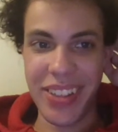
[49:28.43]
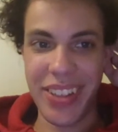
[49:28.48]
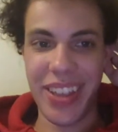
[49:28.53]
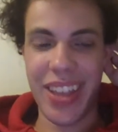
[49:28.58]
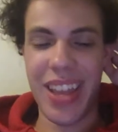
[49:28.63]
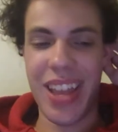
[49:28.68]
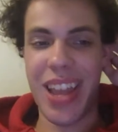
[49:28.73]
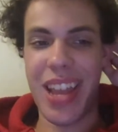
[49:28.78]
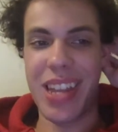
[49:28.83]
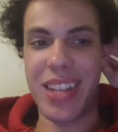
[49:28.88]

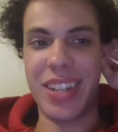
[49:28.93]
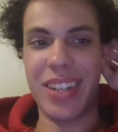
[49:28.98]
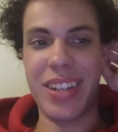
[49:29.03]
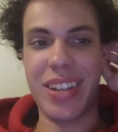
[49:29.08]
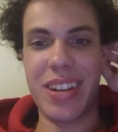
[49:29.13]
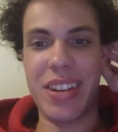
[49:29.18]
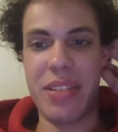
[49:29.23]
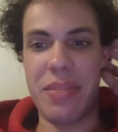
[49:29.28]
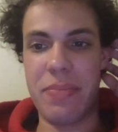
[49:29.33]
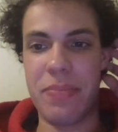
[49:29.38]

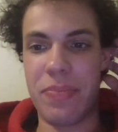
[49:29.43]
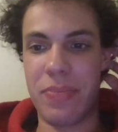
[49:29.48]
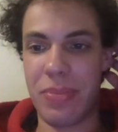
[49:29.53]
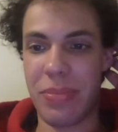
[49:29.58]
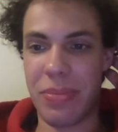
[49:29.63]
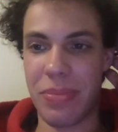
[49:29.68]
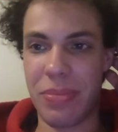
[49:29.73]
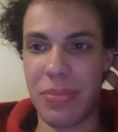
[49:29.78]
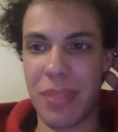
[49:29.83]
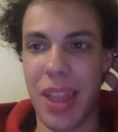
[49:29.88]

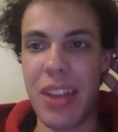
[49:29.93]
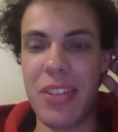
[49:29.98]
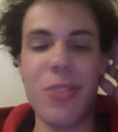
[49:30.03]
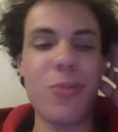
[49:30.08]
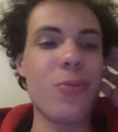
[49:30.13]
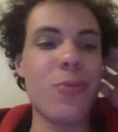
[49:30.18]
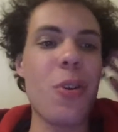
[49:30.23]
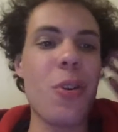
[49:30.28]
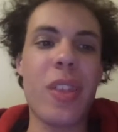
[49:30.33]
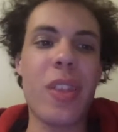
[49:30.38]
I
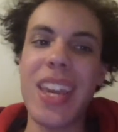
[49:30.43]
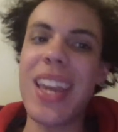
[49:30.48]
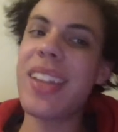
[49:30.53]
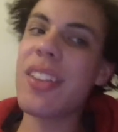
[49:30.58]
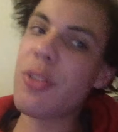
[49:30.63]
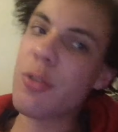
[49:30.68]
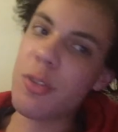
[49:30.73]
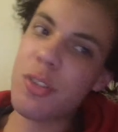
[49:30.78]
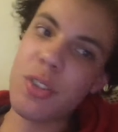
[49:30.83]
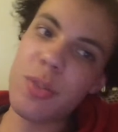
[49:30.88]
don't know the
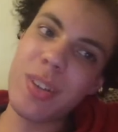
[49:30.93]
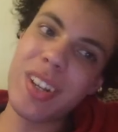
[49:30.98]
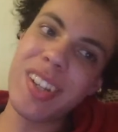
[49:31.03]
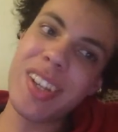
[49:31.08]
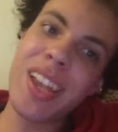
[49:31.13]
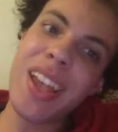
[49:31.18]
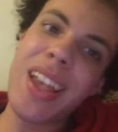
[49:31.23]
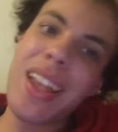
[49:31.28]
answer to it.